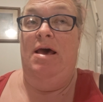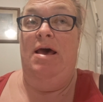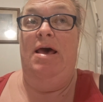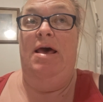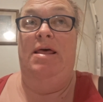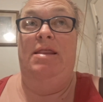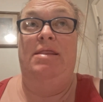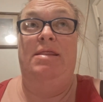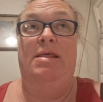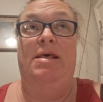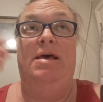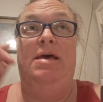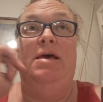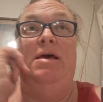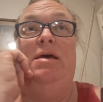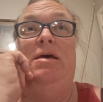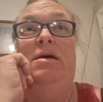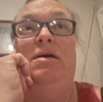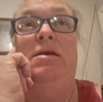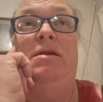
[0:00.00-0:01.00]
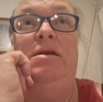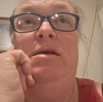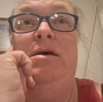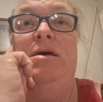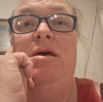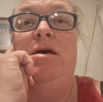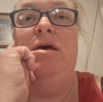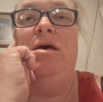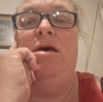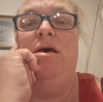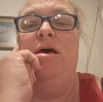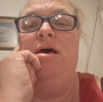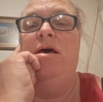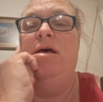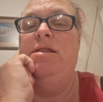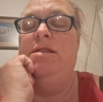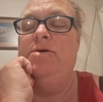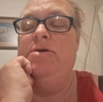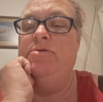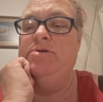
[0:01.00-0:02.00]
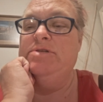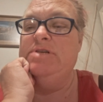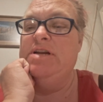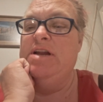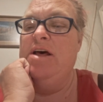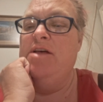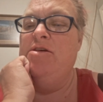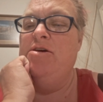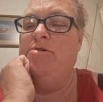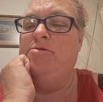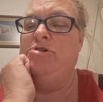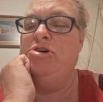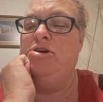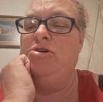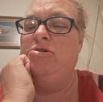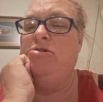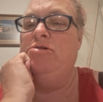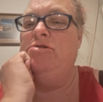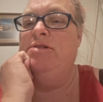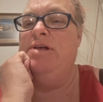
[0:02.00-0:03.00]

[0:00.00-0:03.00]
And then there was another turtle